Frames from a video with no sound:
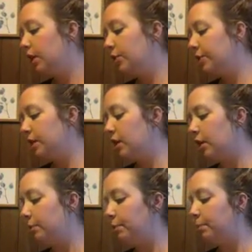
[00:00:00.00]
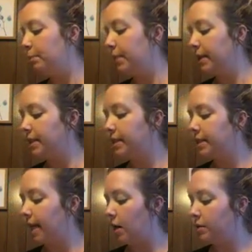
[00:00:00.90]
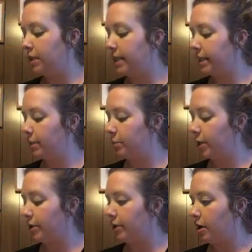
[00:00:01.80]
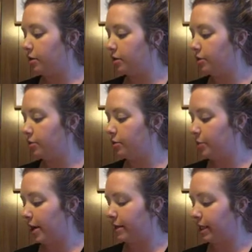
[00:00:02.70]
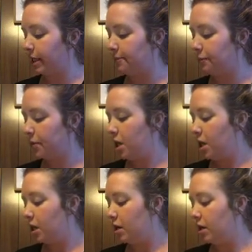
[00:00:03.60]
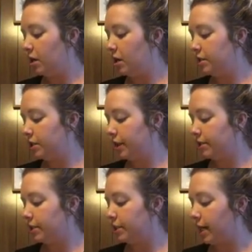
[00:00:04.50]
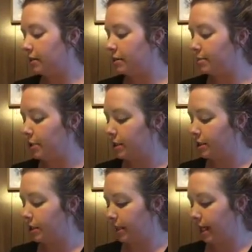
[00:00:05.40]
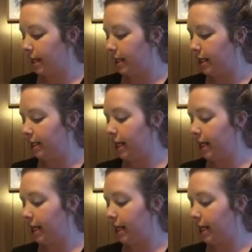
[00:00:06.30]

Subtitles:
Lewis and Clark picked a scout to take the prairie dog to the president. Clark also gave the scout some birds to take.